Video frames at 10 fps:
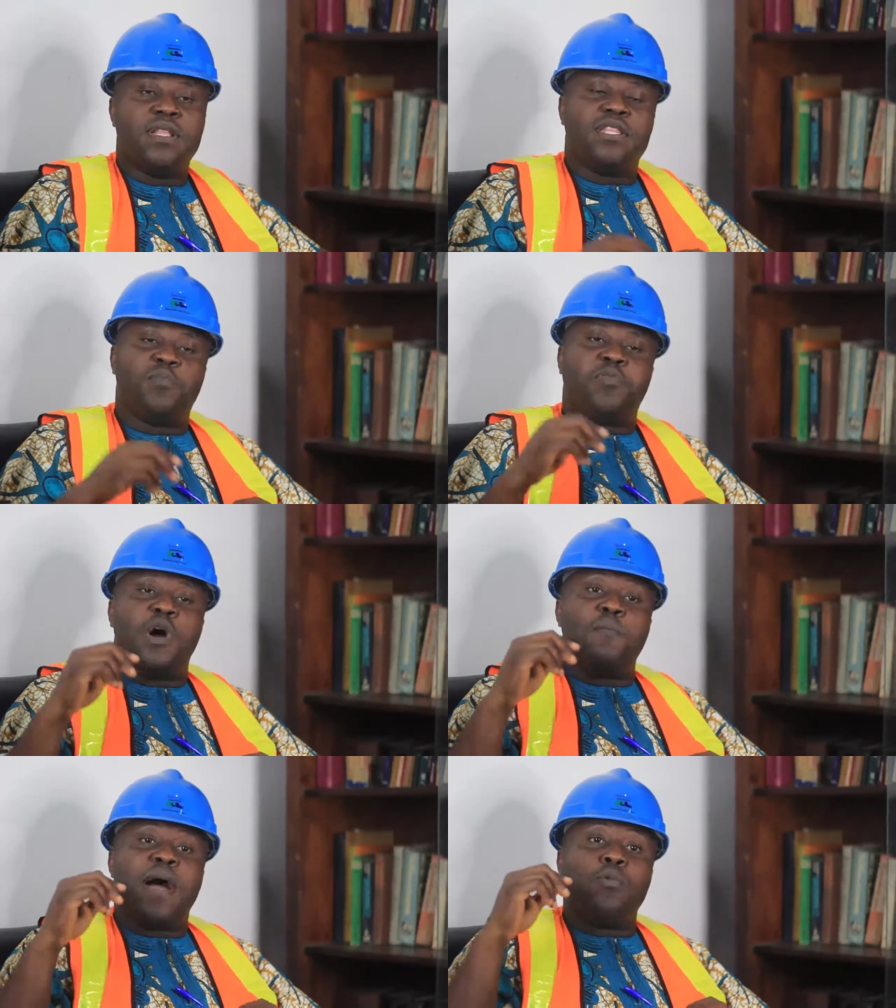The
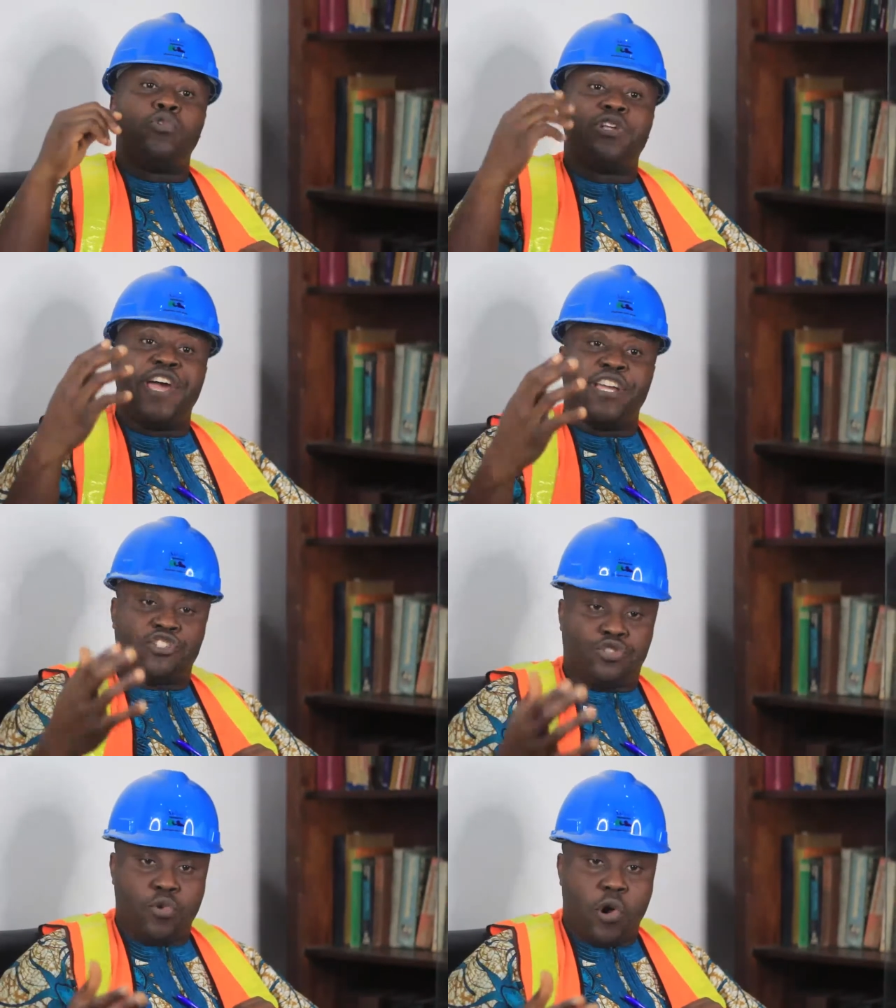plumber will
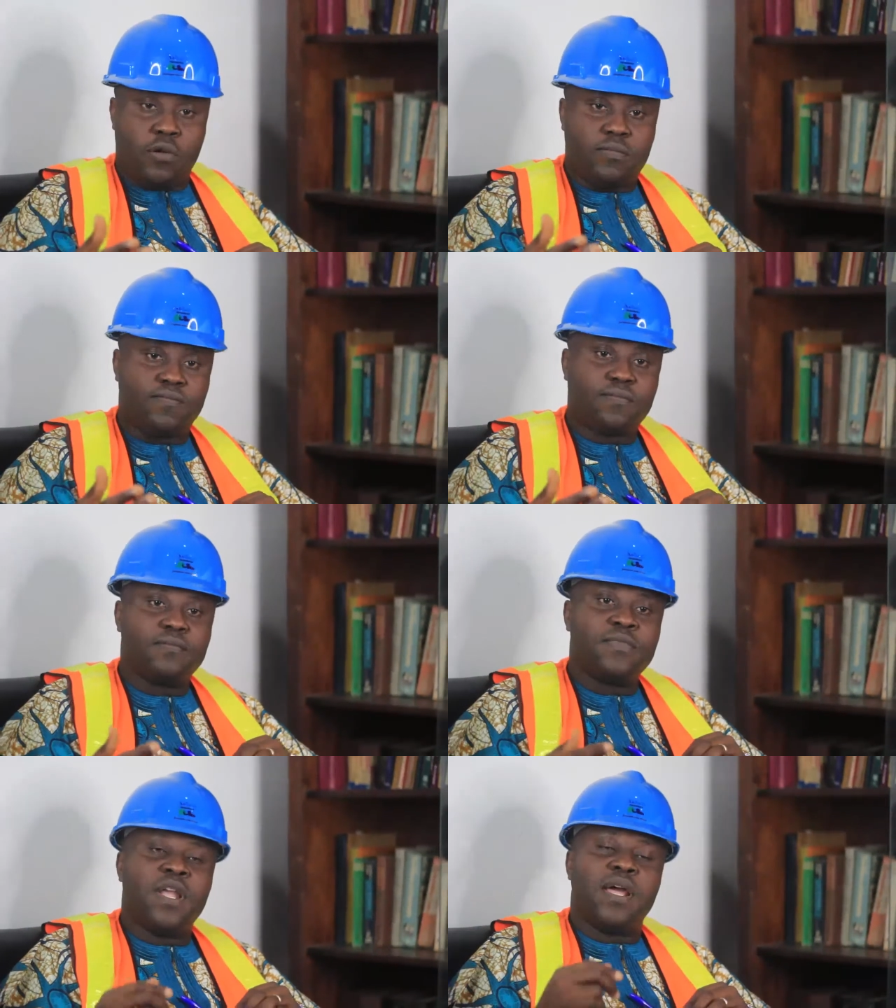ensure
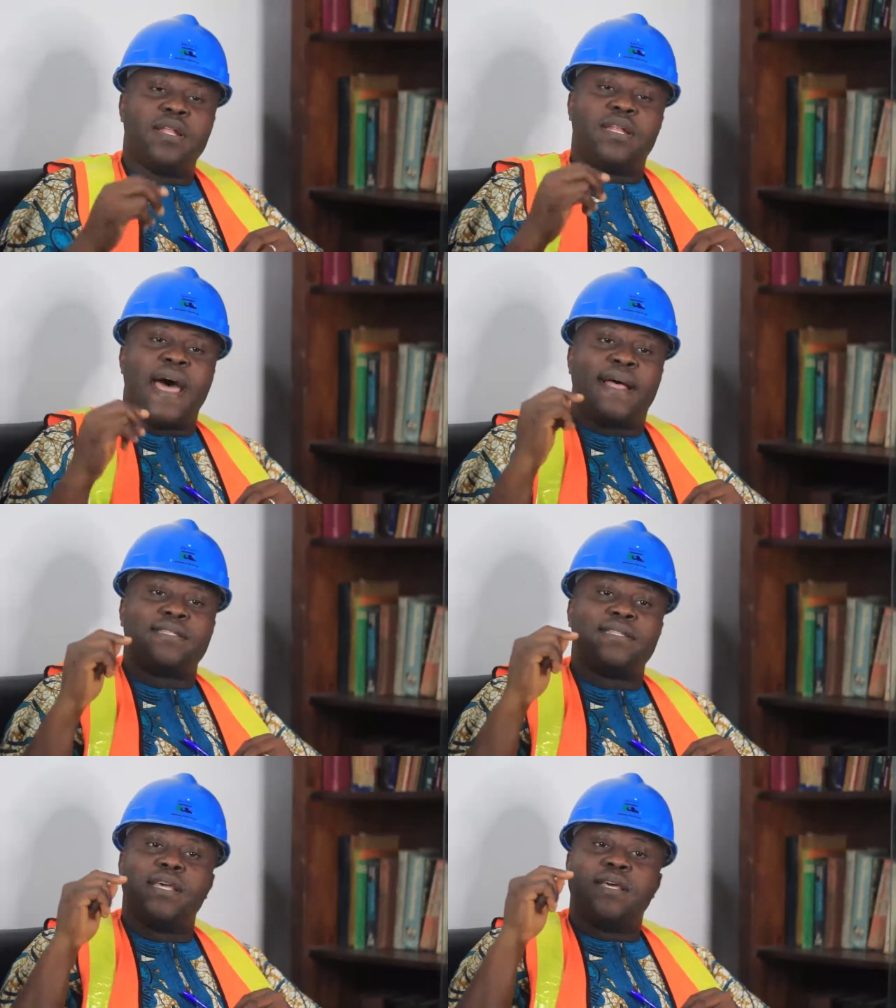
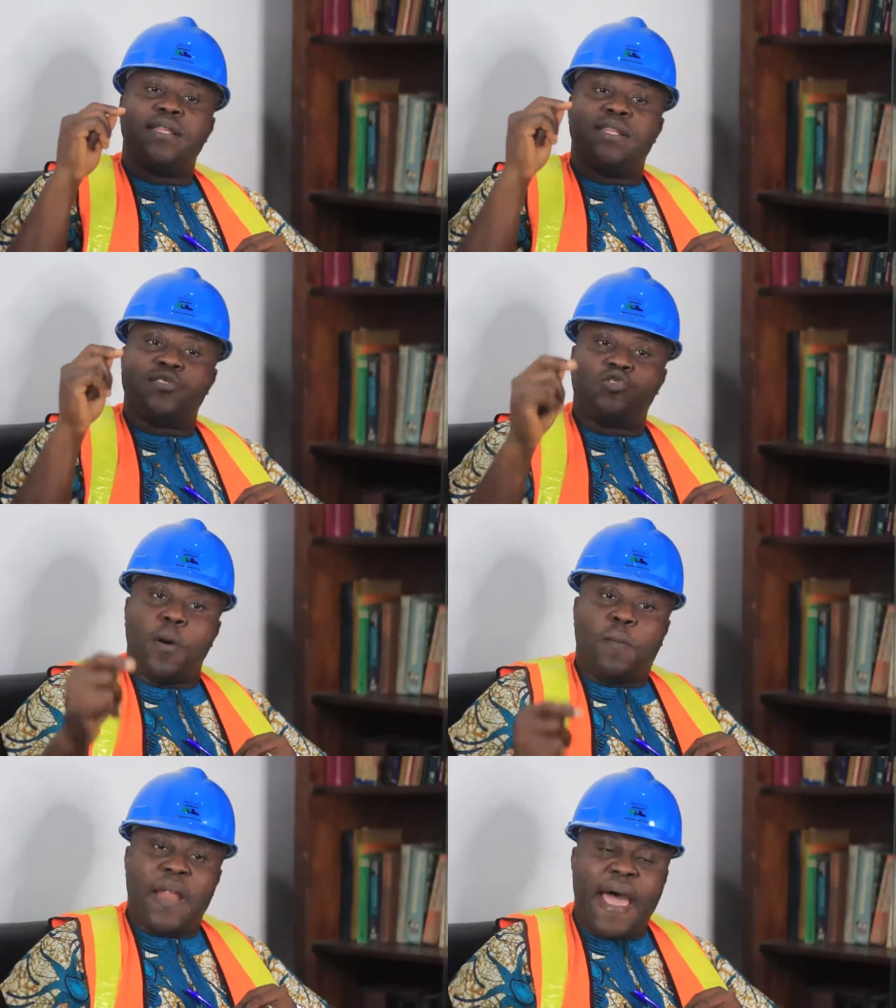that the
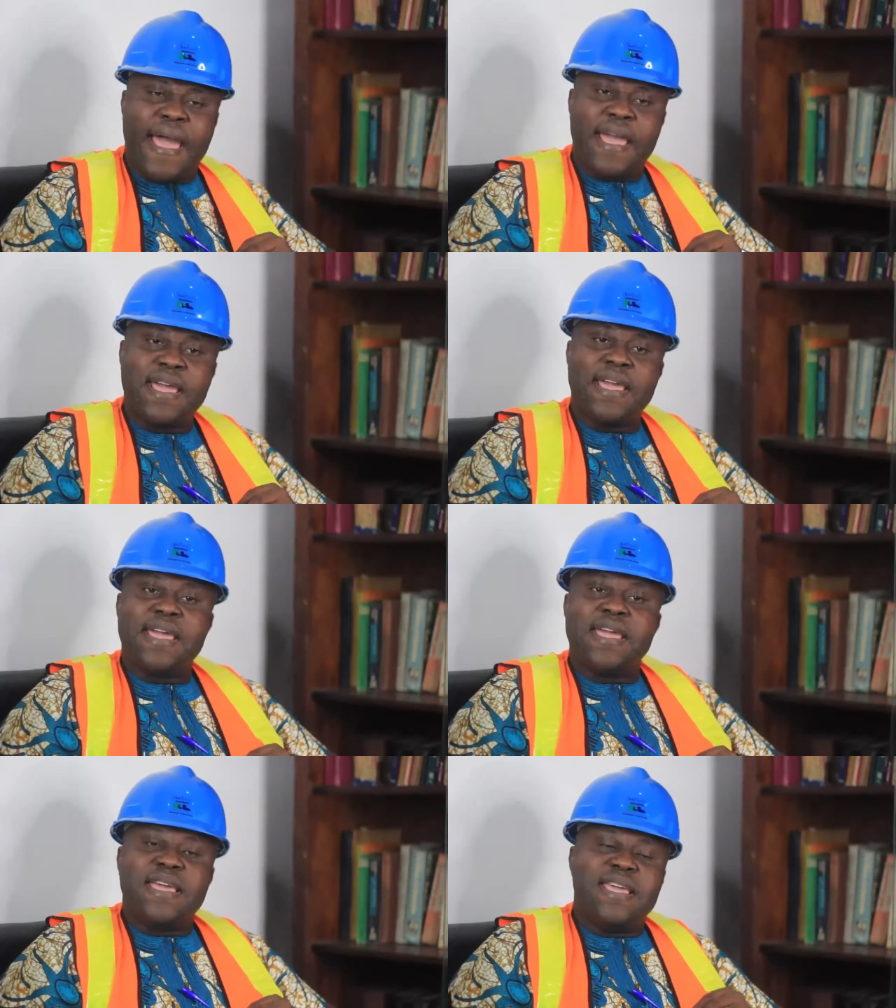supply
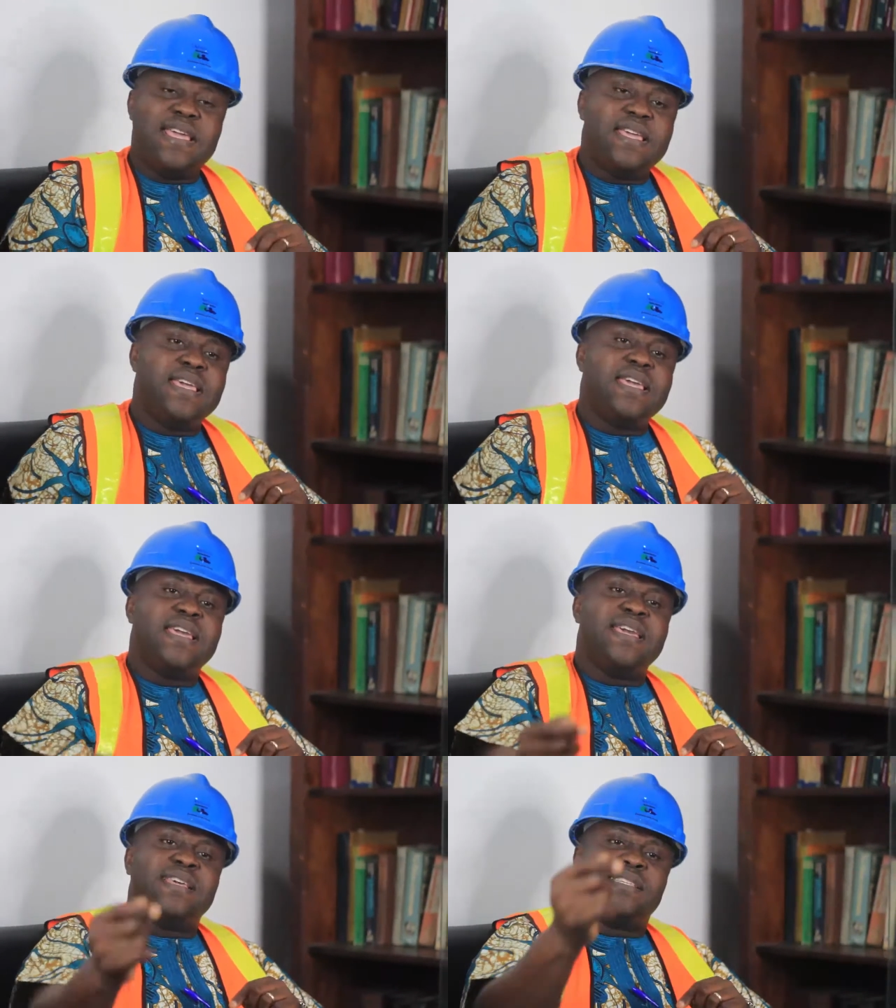
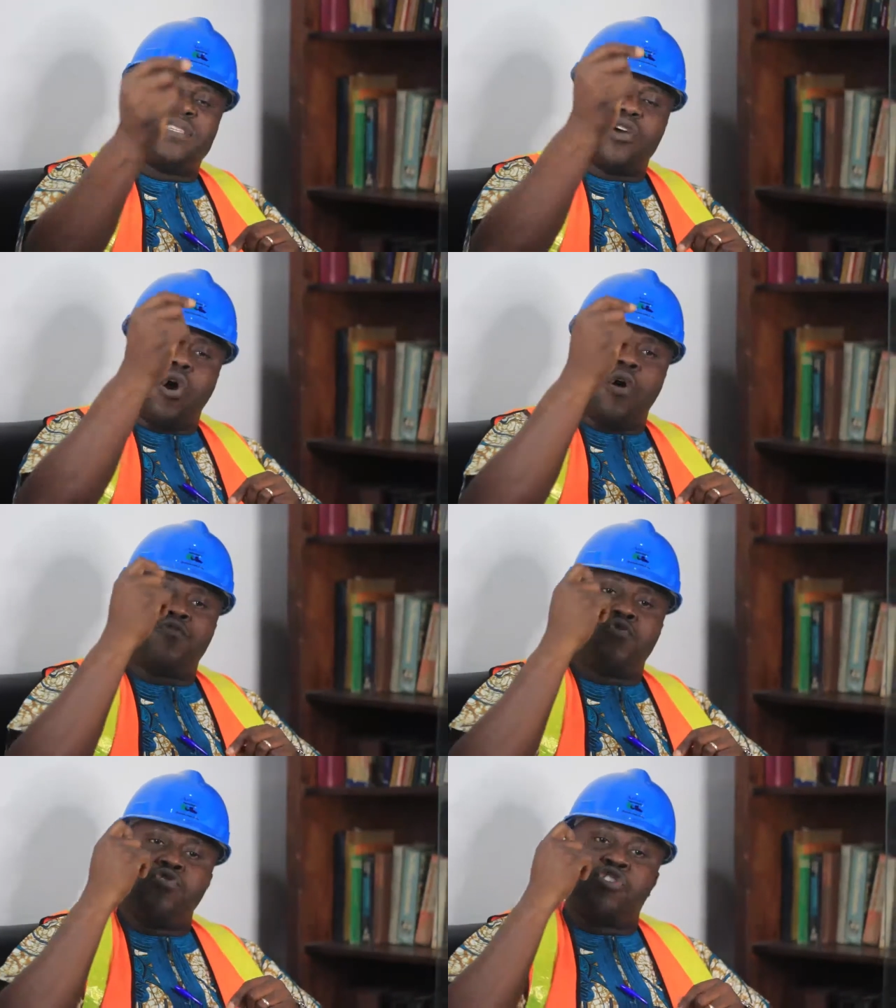is
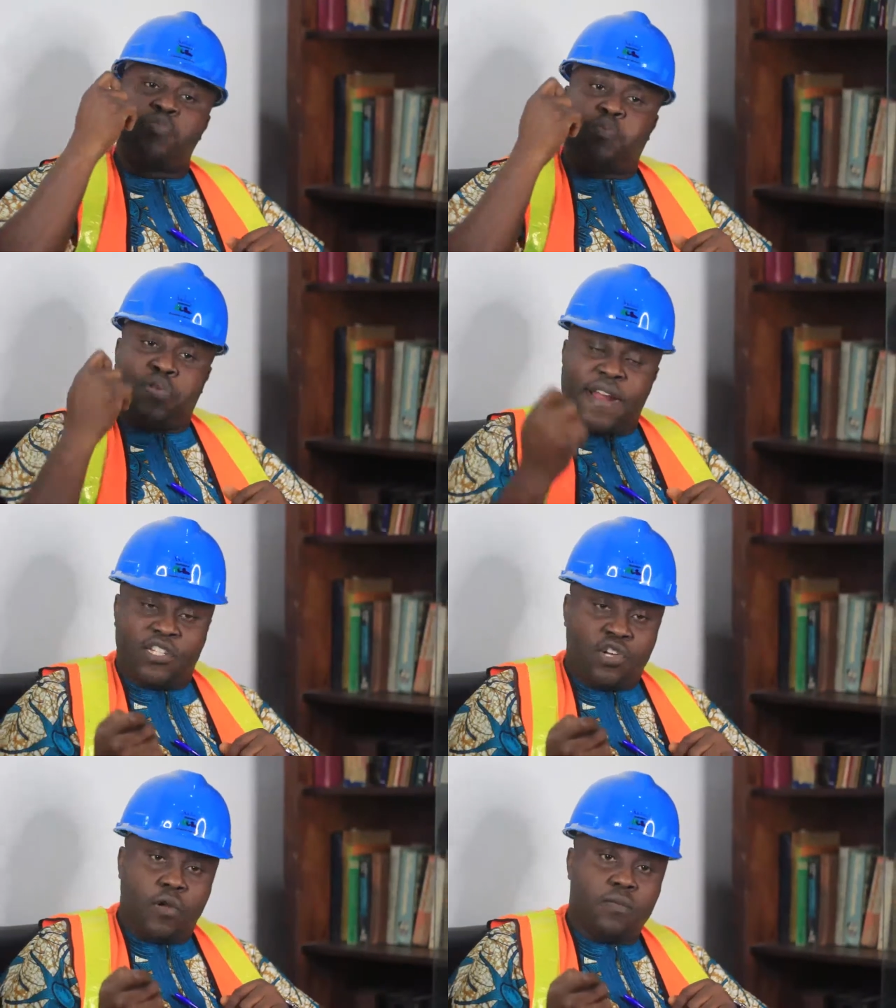of good
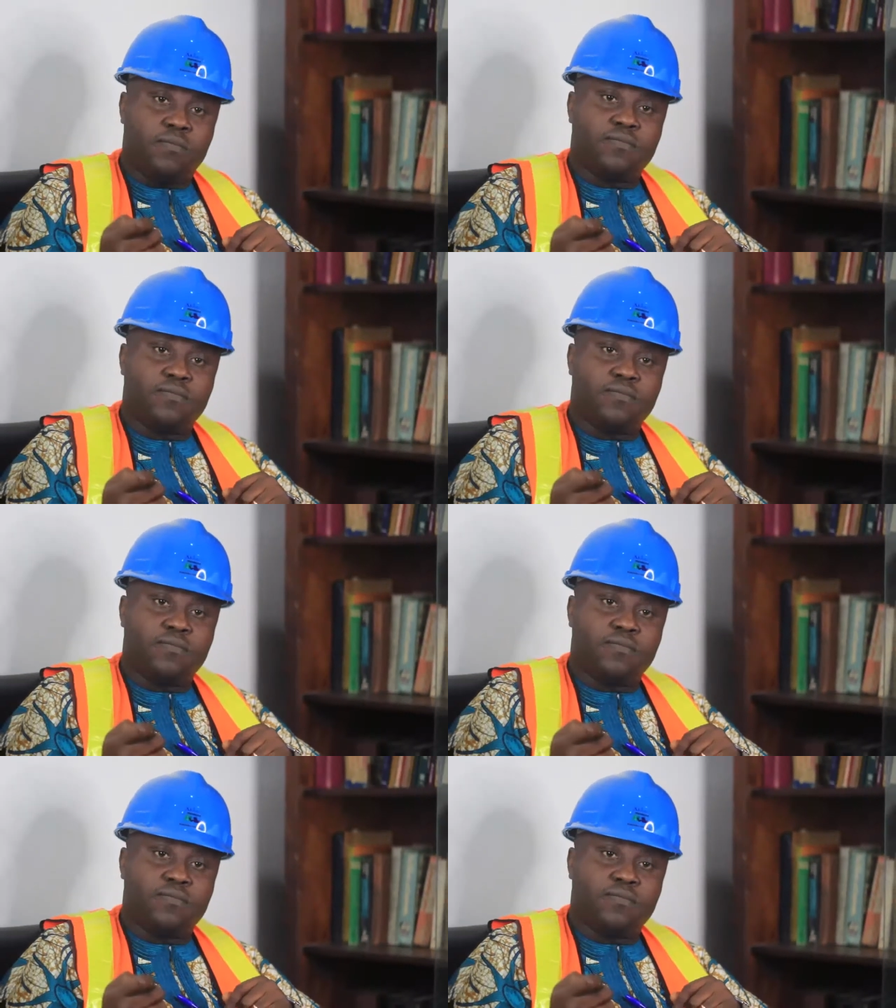pressure,